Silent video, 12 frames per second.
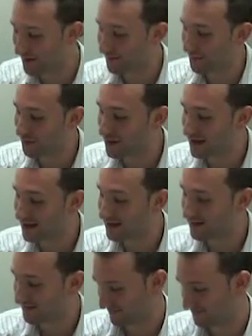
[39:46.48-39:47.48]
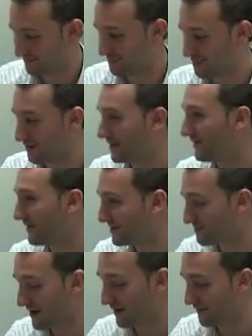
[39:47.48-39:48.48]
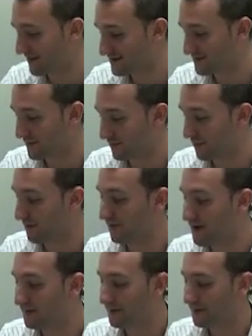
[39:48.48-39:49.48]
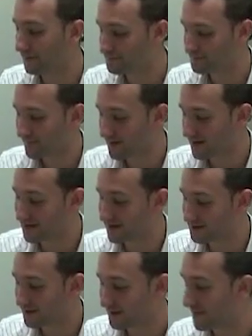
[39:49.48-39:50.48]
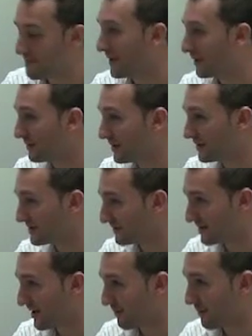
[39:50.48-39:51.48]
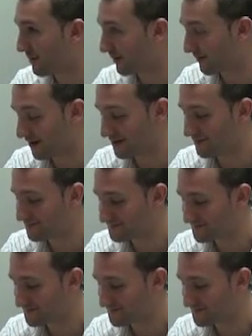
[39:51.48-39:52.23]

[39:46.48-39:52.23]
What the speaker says: But we believe in these benefits for the family, because that'll certainly pay your bills if you can't work, right?